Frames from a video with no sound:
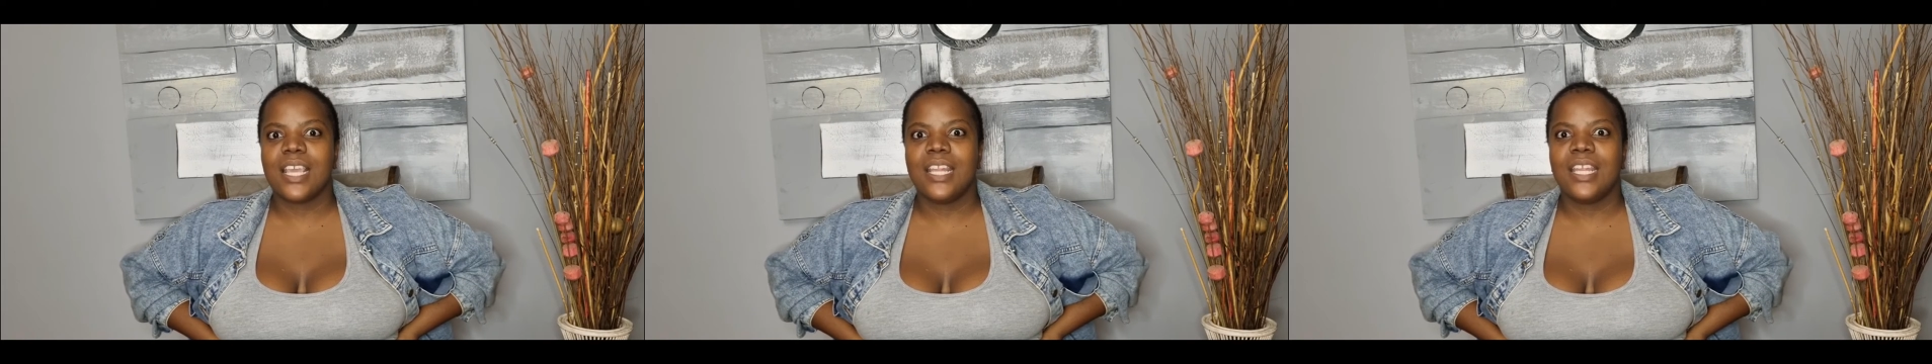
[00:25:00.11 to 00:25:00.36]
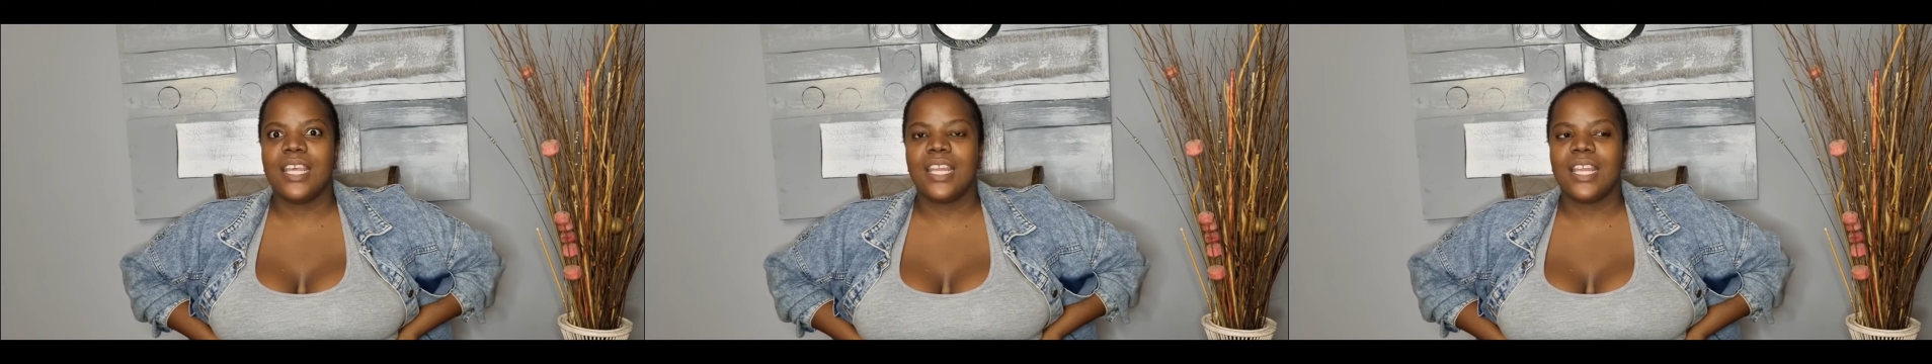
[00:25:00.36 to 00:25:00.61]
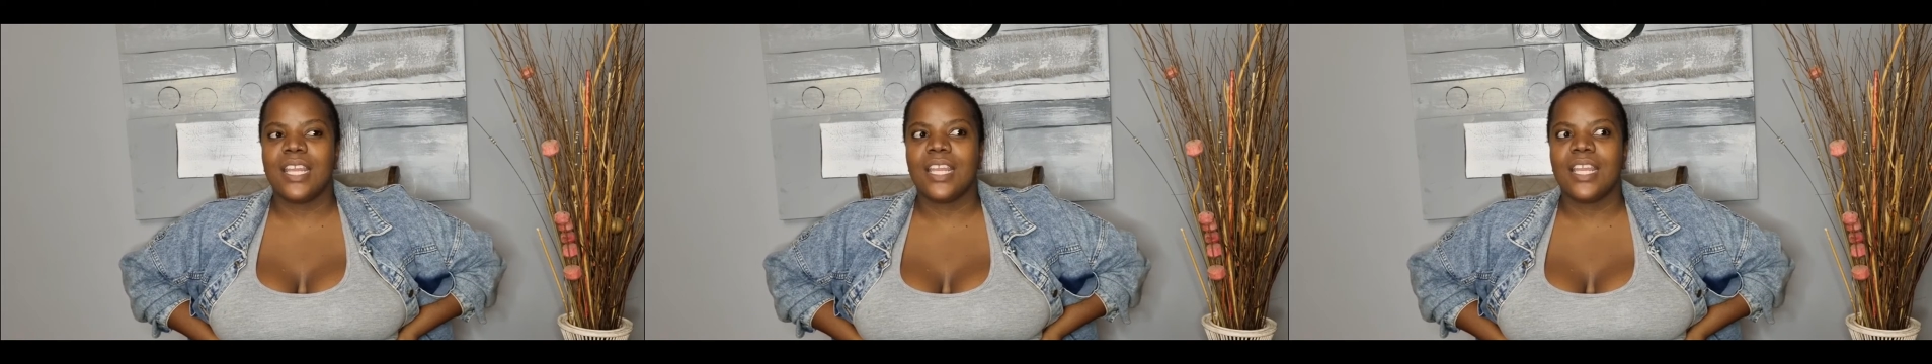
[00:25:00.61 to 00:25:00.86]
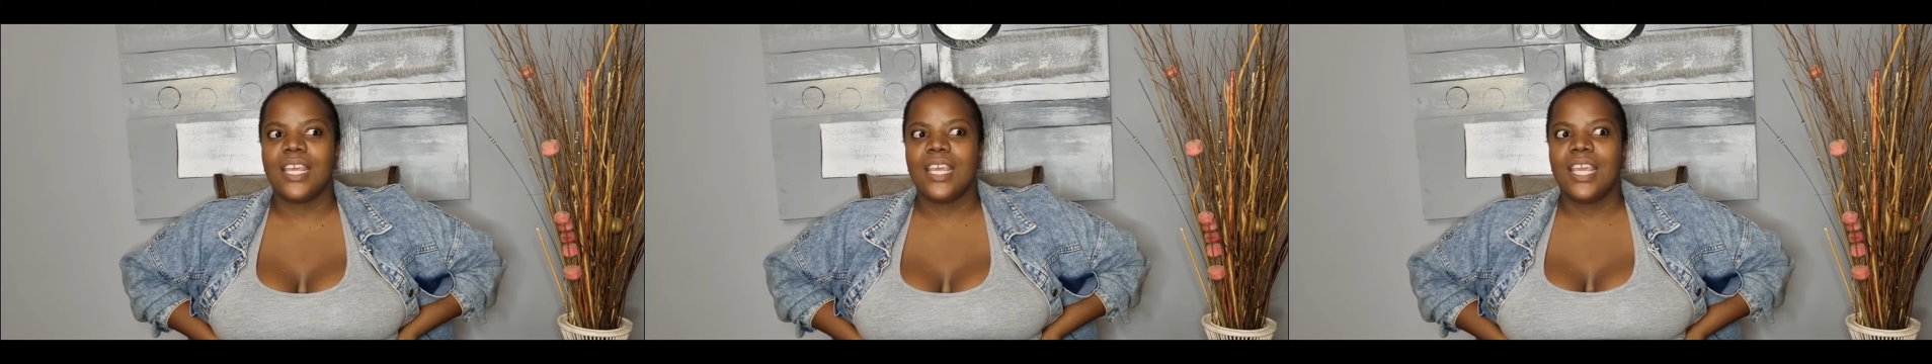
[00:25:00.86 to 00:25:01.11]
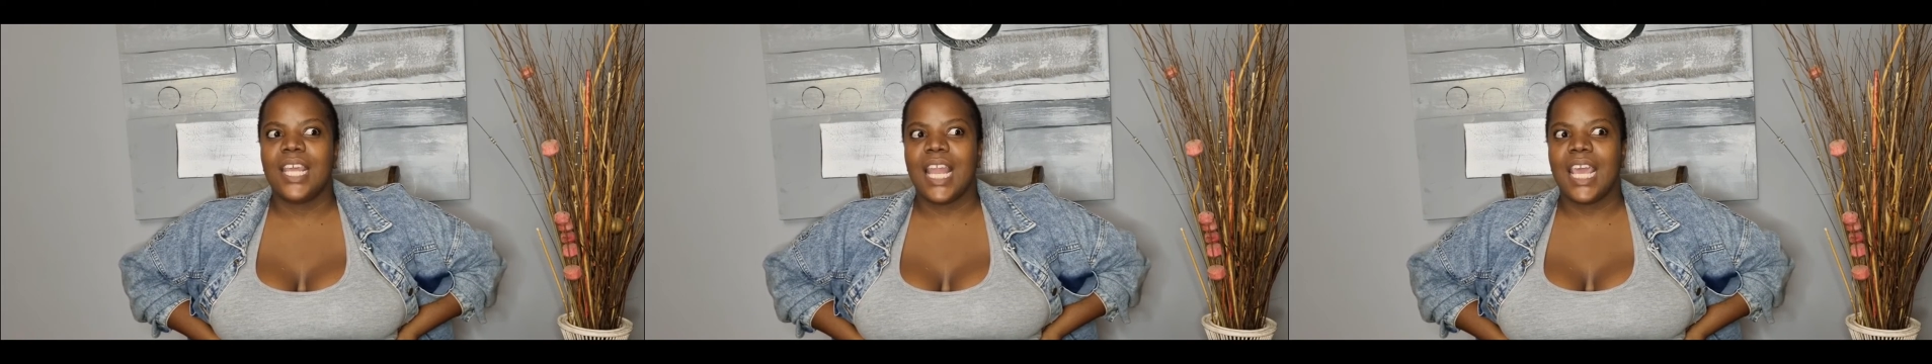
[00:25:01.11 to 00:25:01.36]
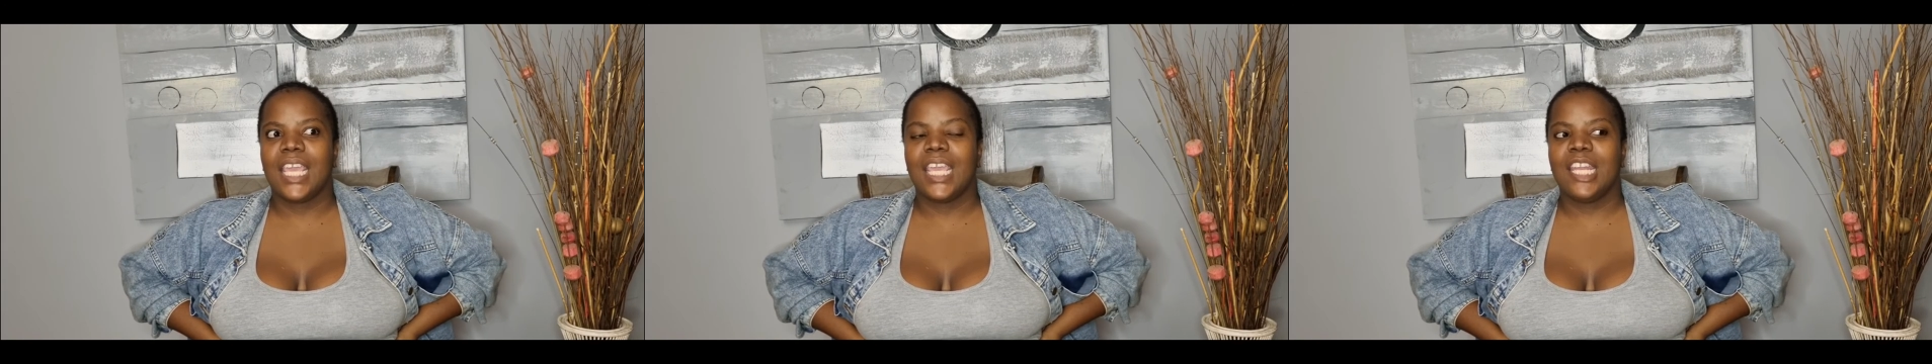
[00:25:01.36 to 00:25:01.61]
and then
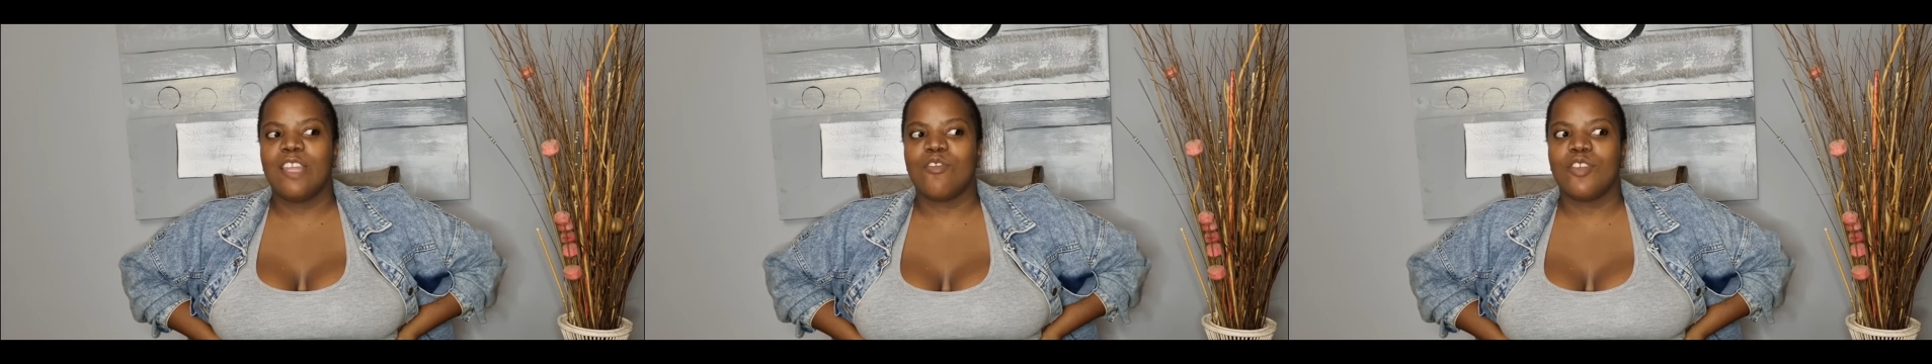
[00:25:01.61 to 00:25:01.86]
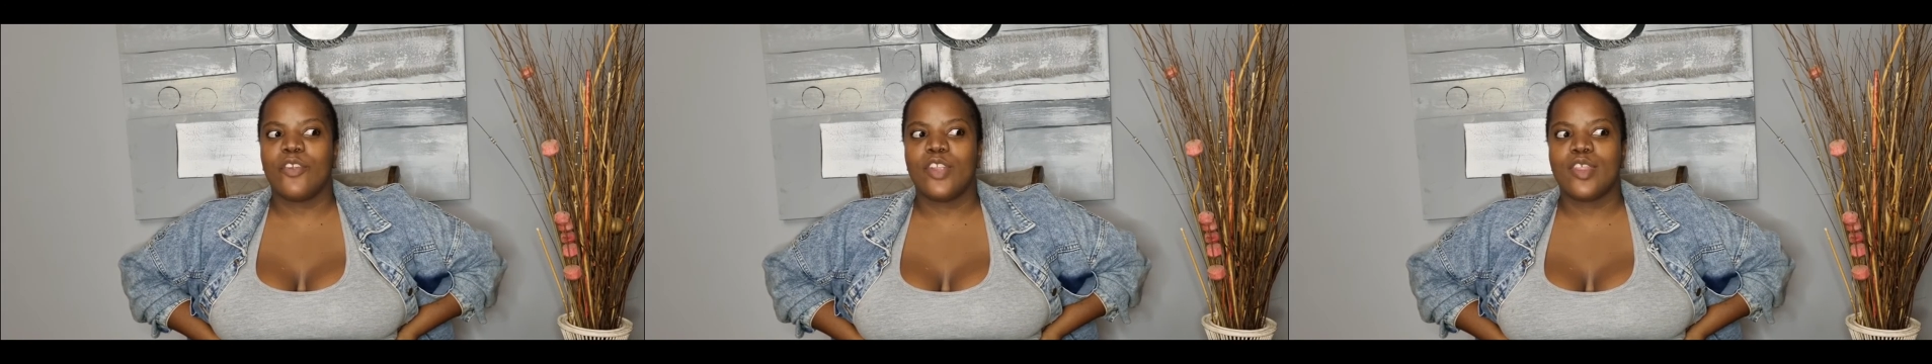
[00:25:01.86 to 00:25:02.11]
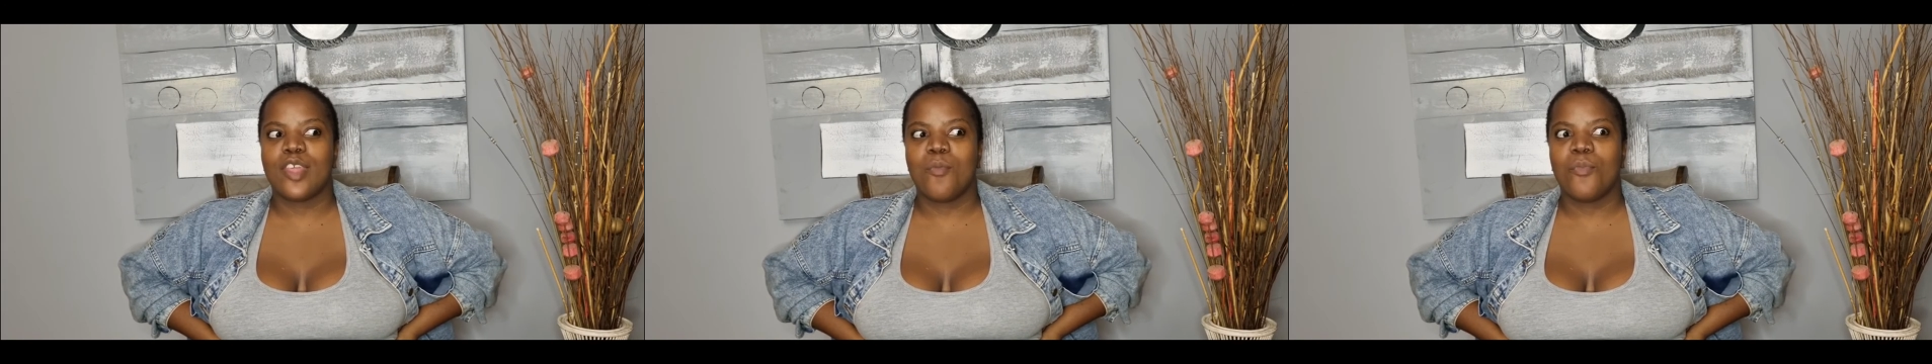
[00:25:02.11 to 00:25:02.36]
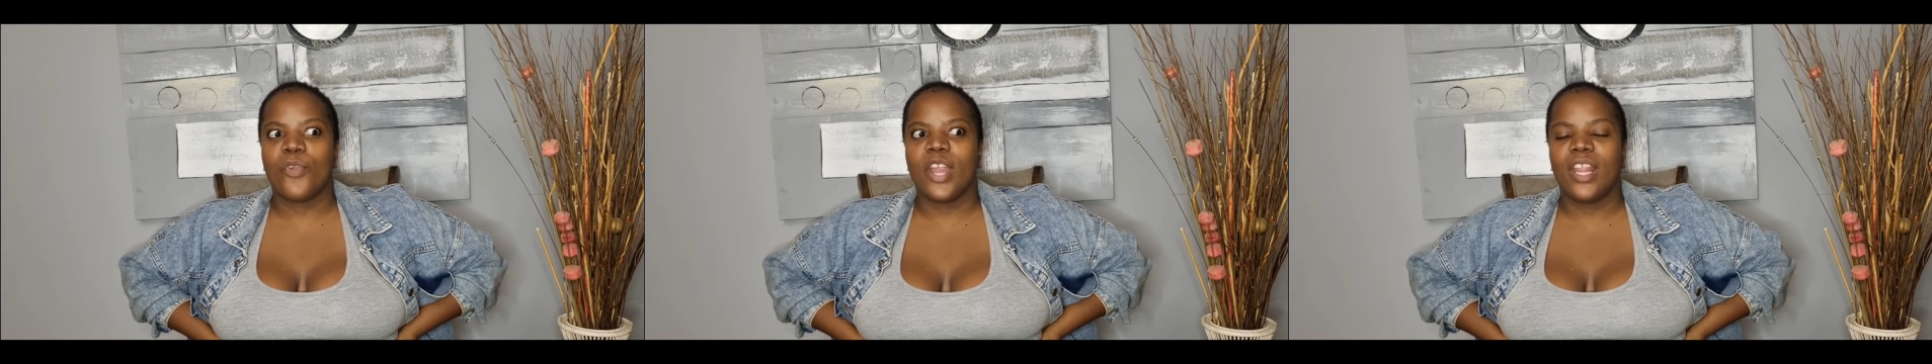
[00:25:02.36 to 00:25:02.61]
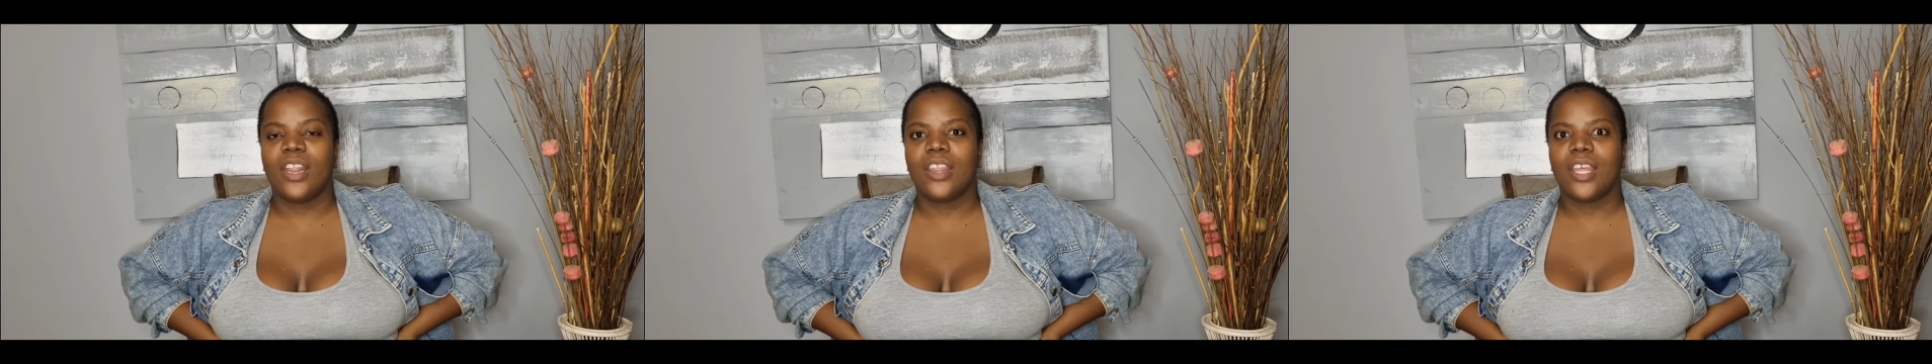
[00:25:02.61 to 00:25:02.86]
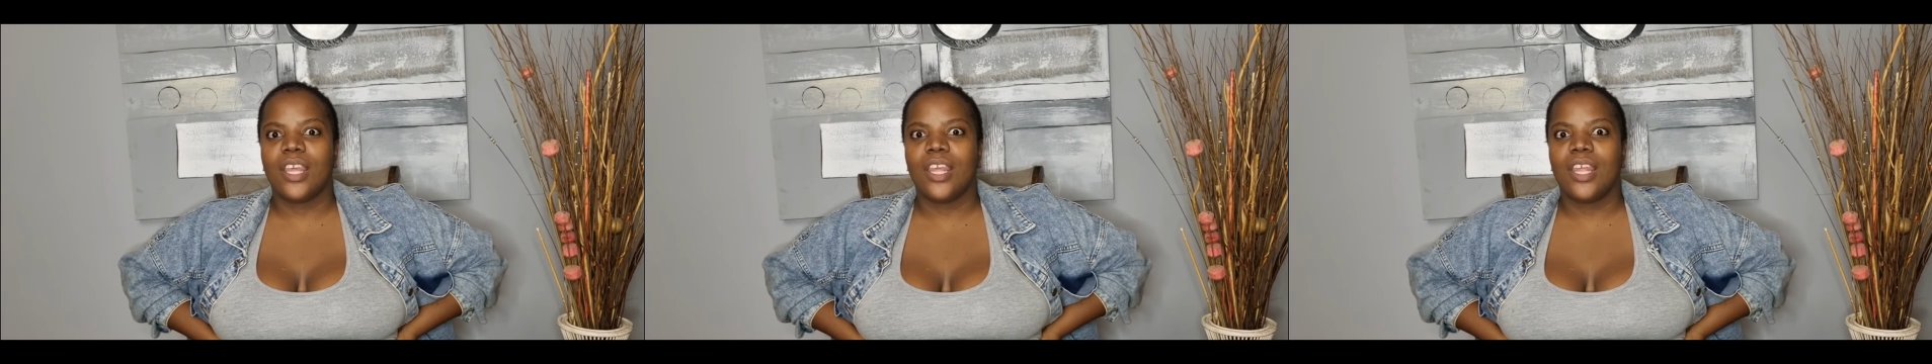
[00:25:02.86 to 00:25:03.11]
like in the very same breath
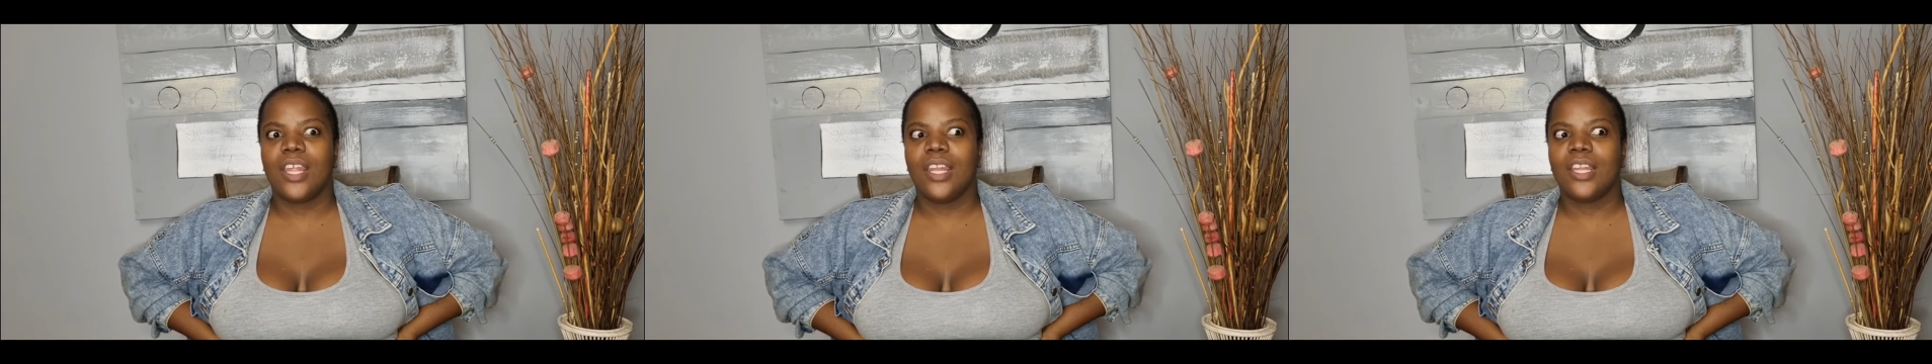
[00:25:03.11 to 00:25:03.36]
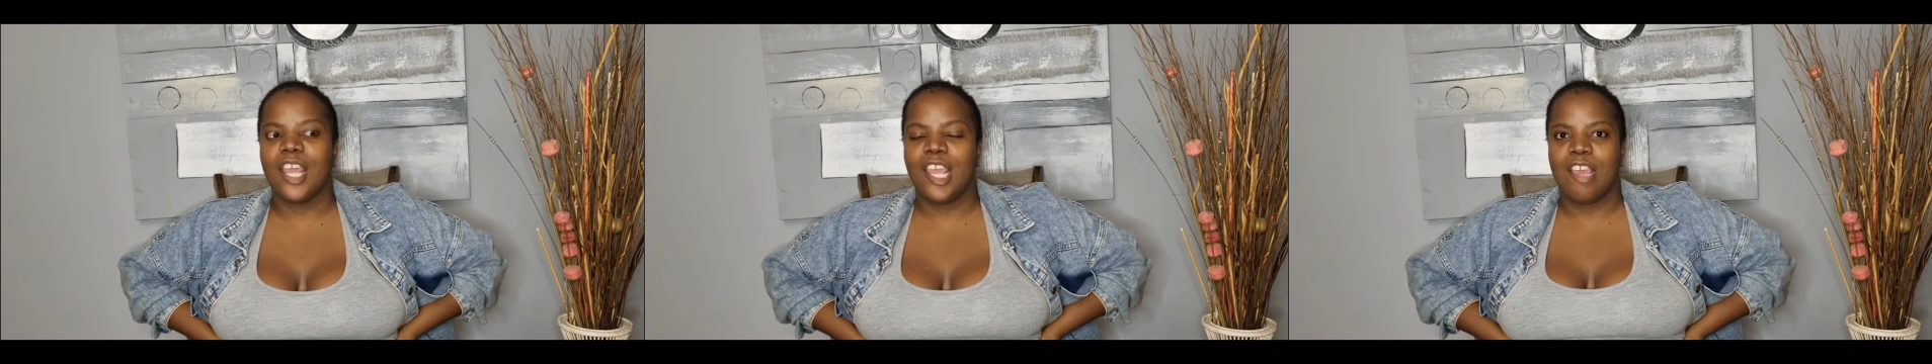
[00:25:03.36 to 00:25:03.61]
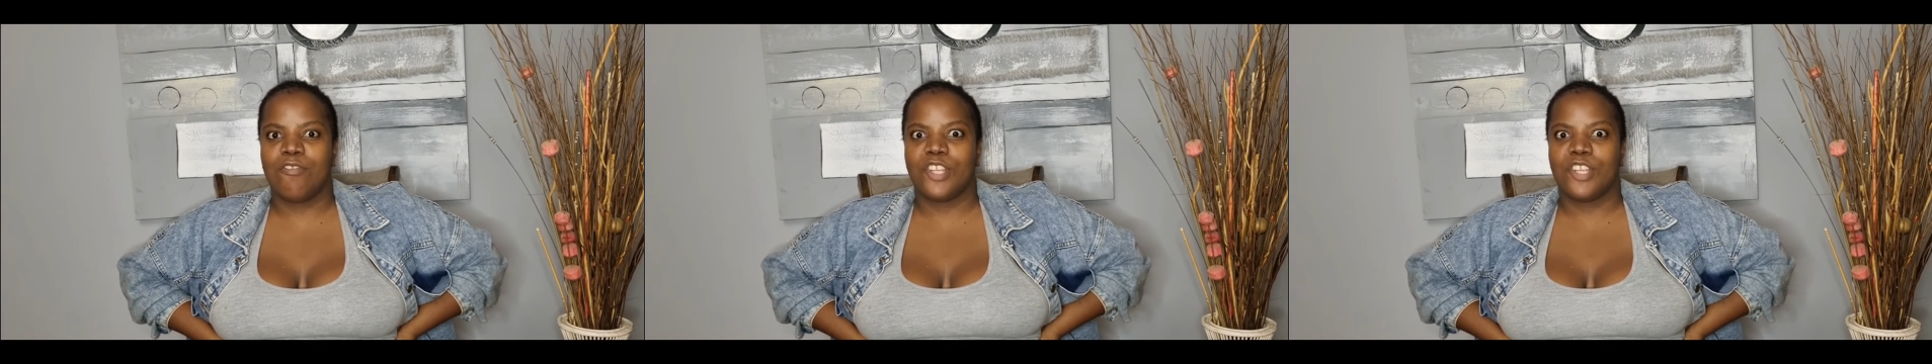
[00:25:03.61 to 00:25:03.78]
they